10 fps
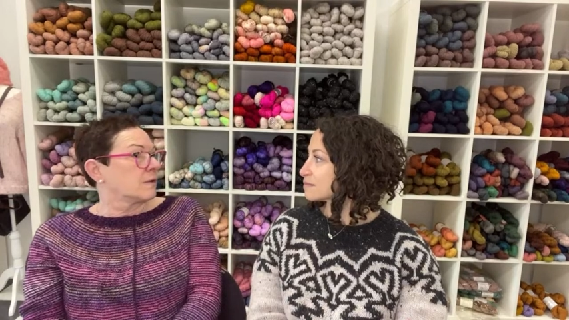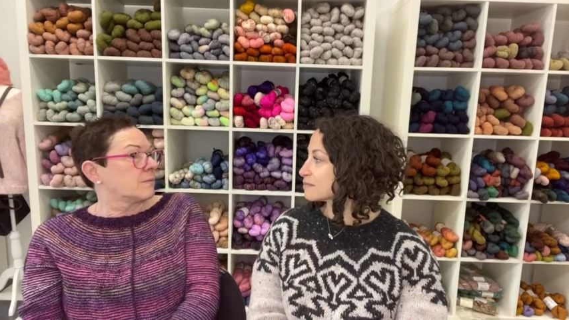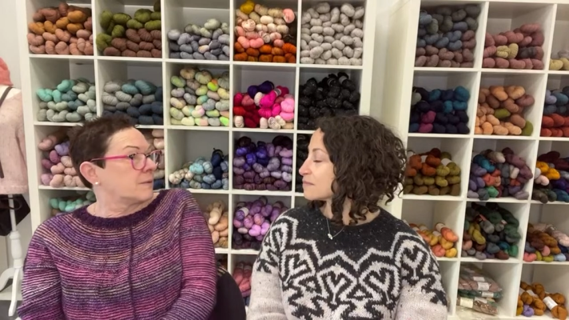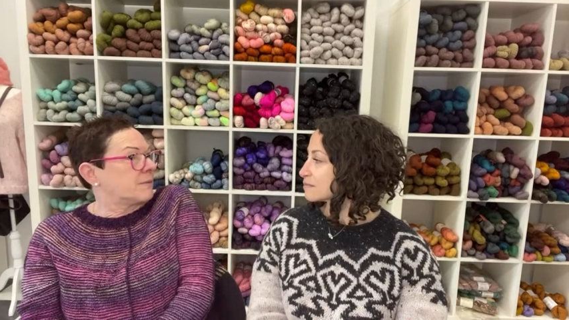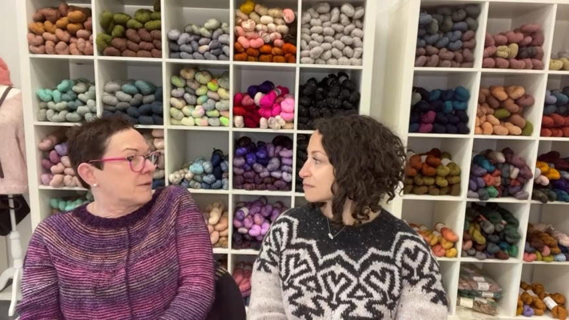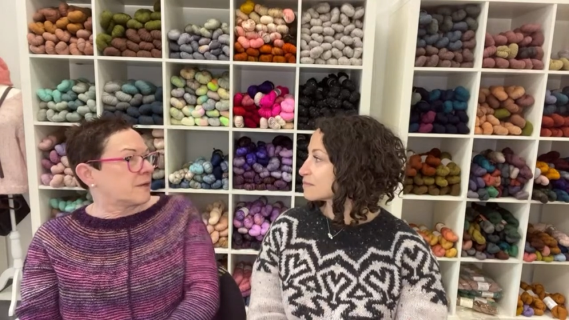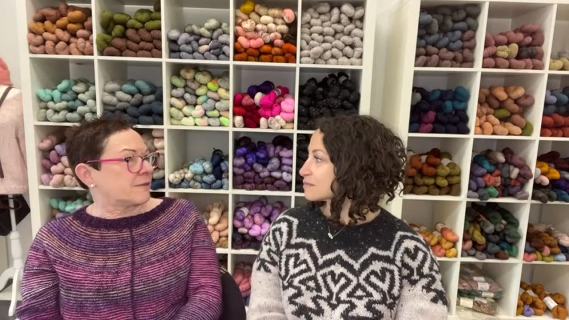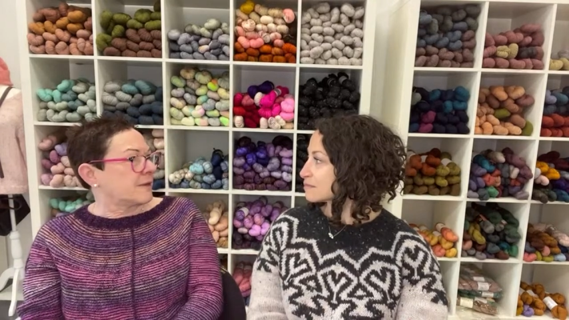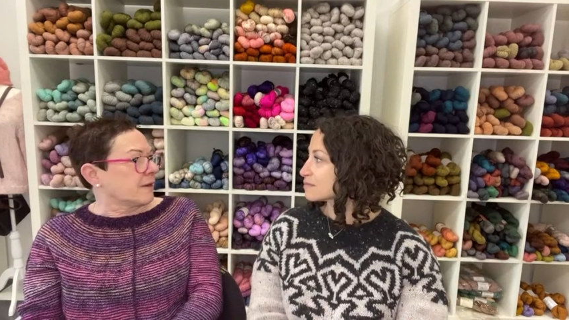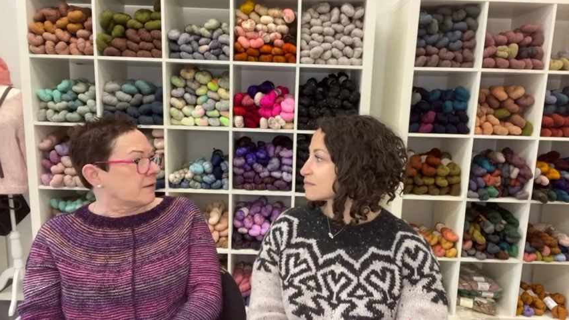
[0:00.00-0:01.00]
Speaker 1: maybe we could
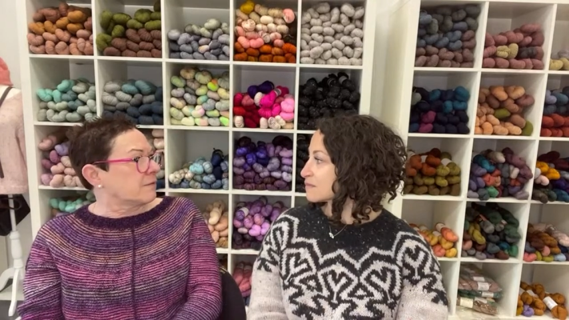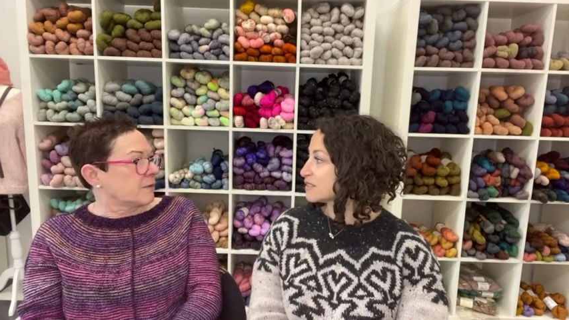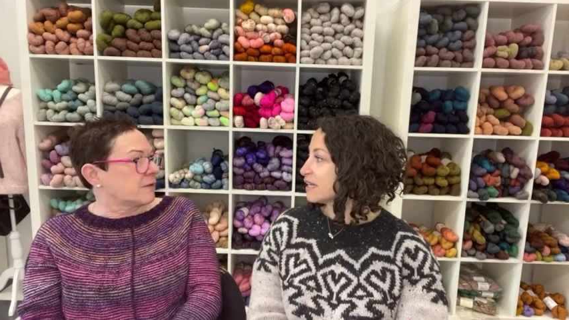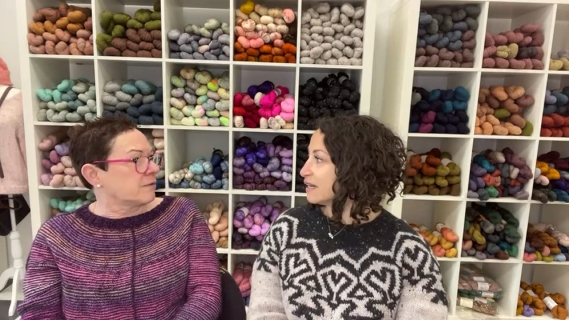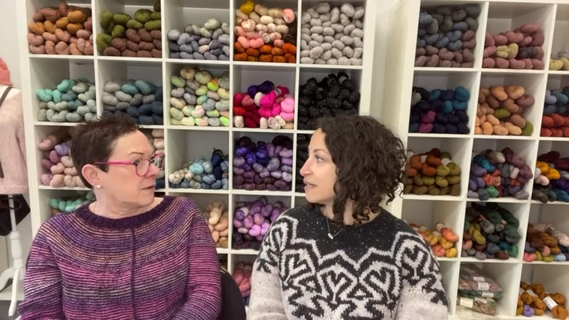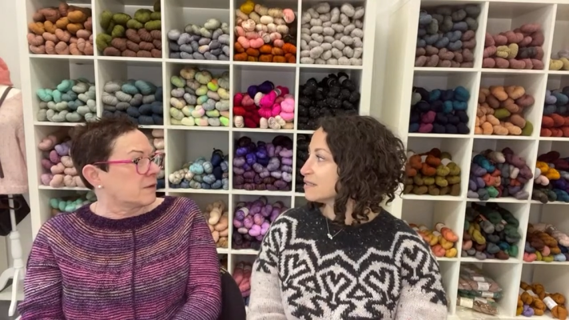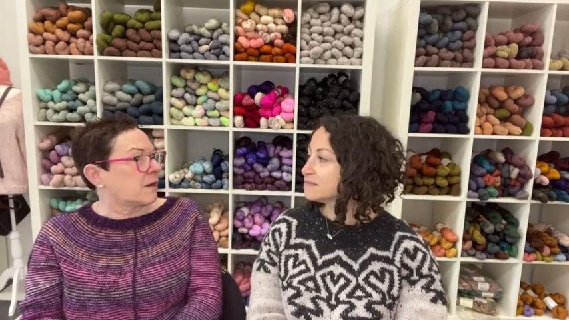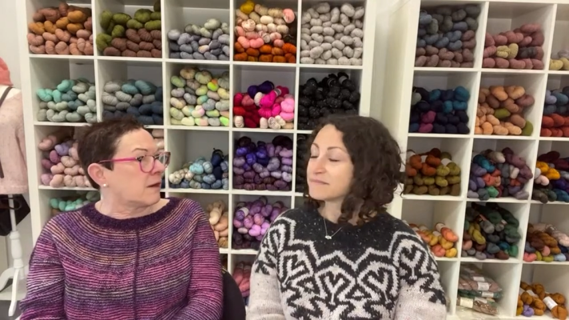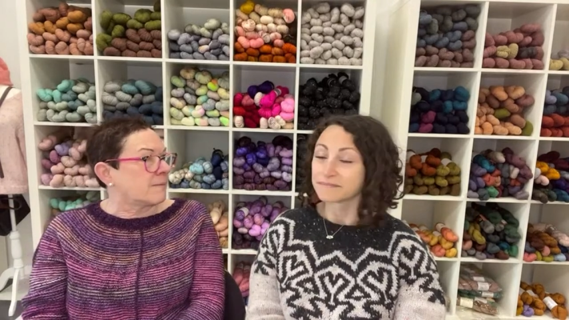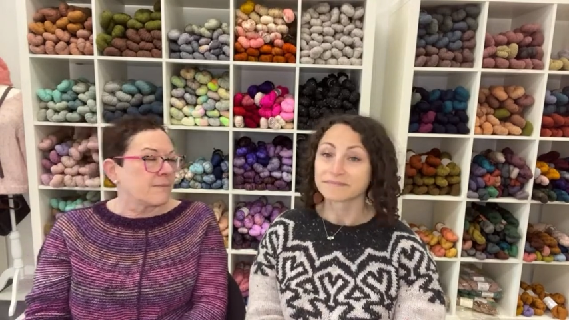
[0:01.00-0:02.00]
think we yeah. could look it
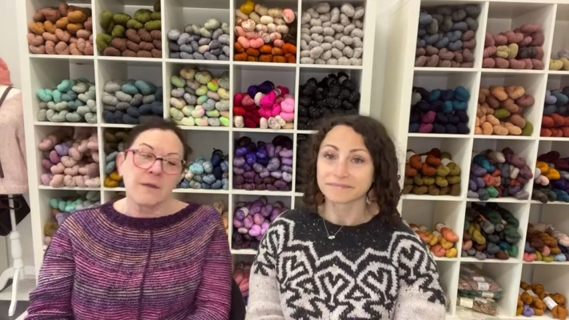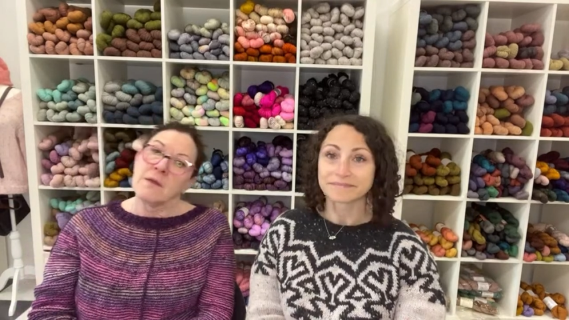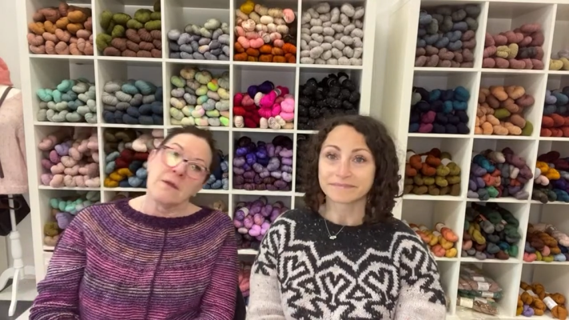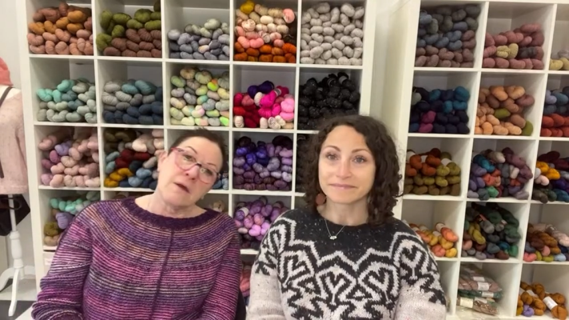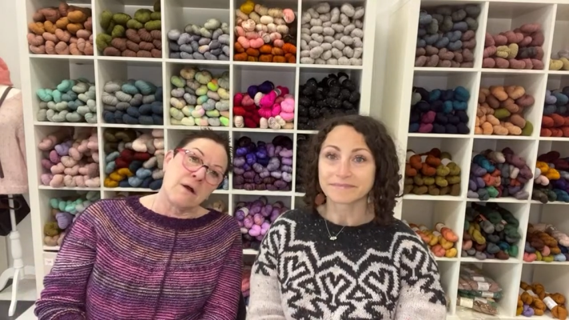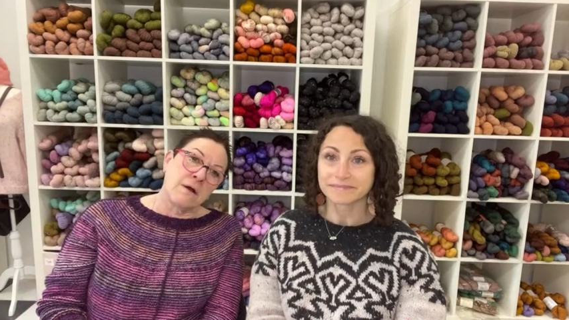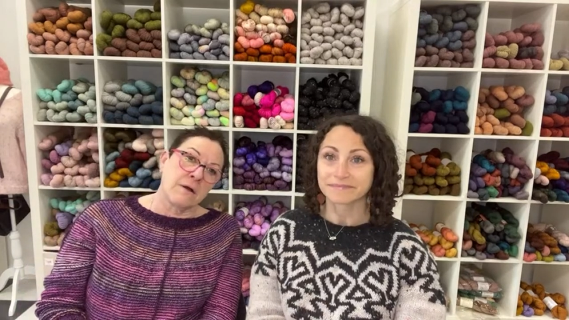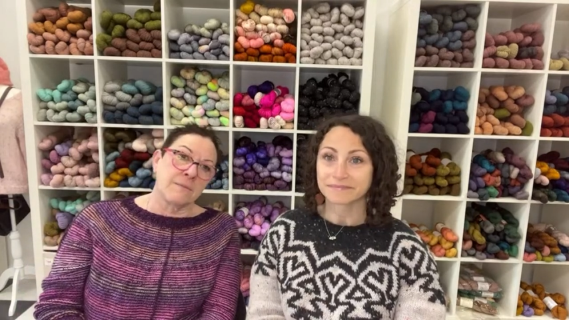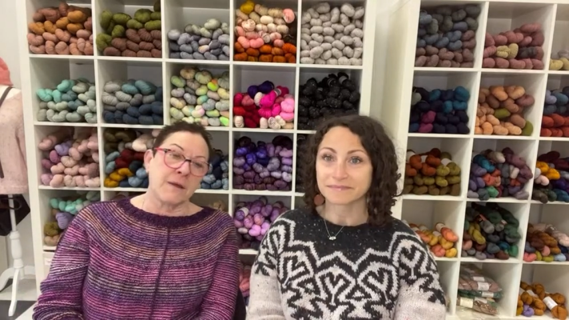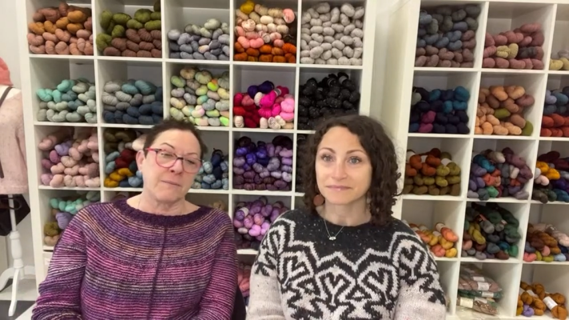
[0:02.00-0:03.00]
up,
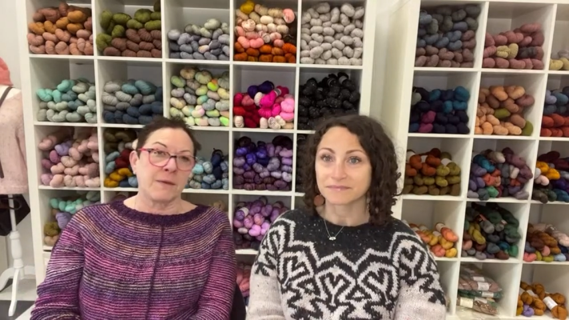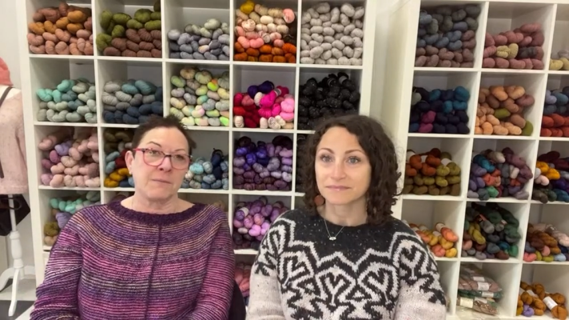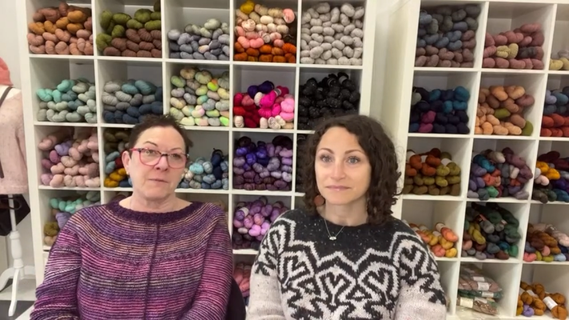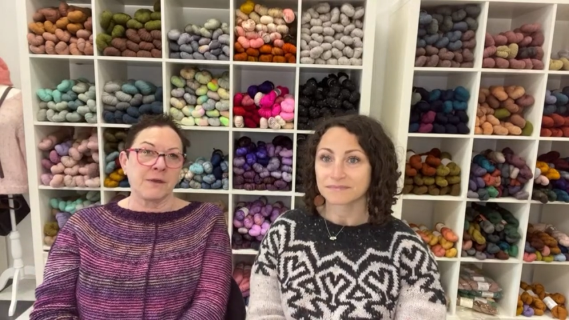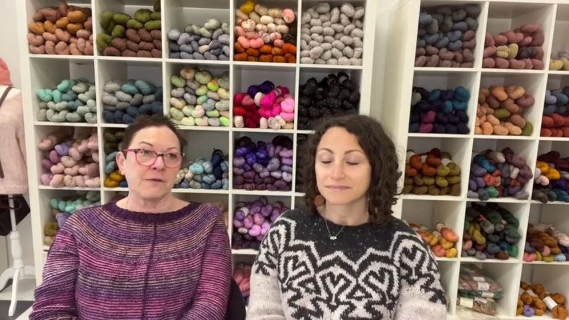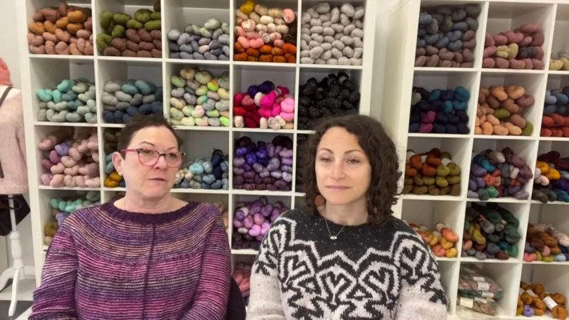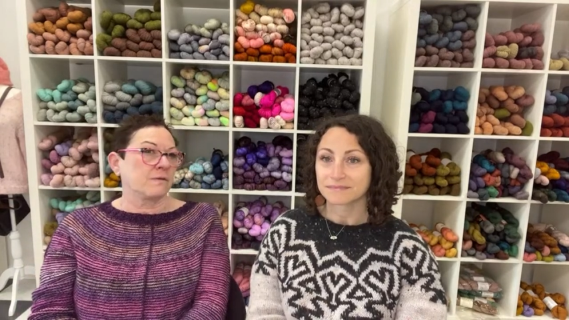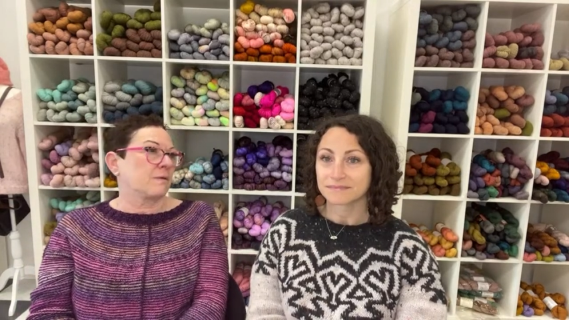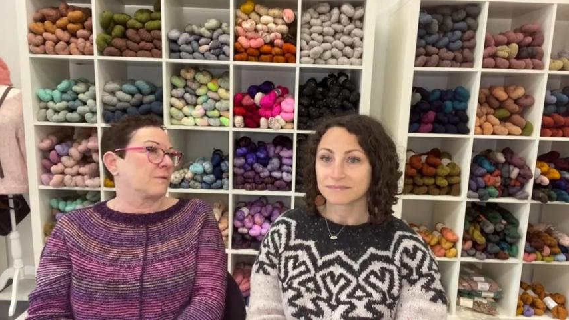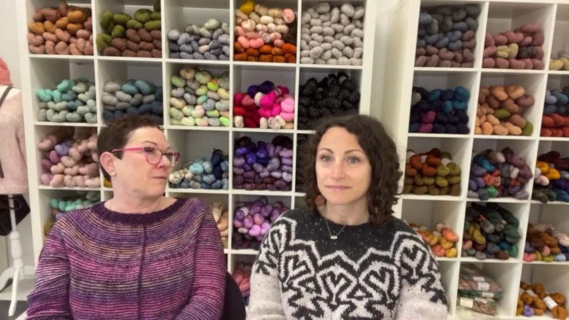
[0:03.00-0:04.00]
um, and maybe we could do
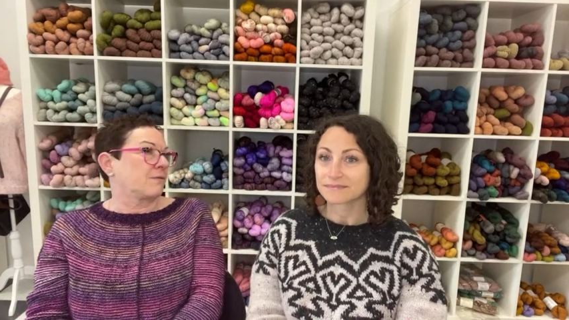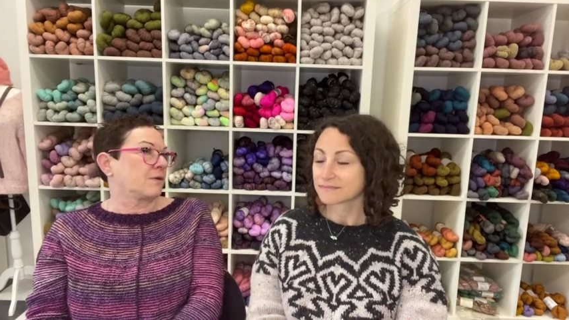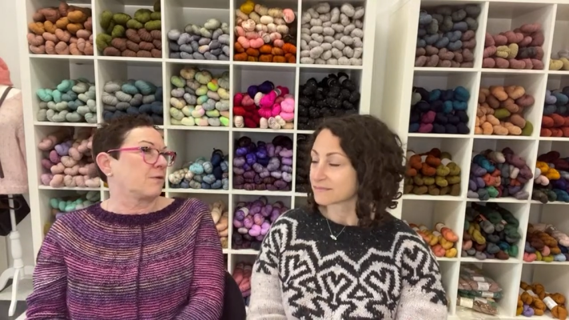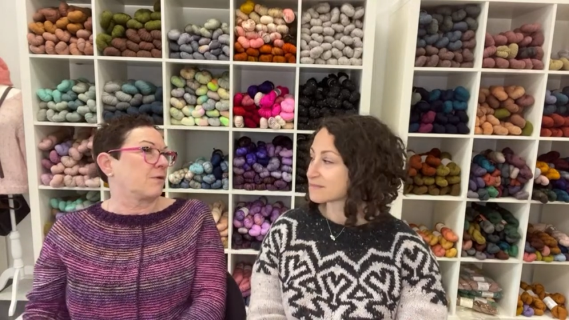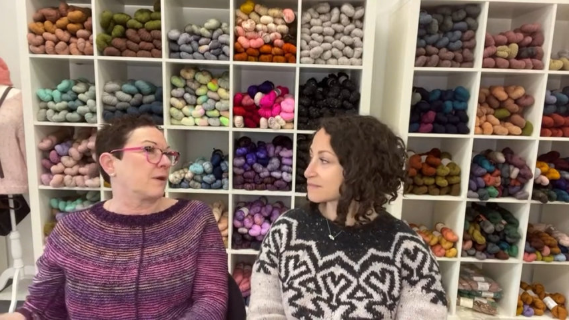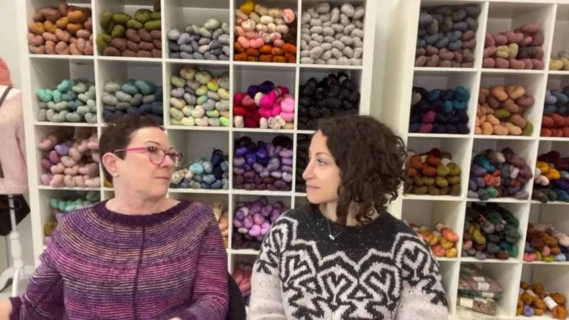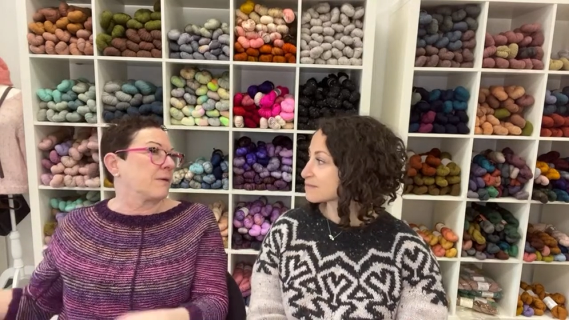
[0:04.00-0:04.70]
something for Ukraine.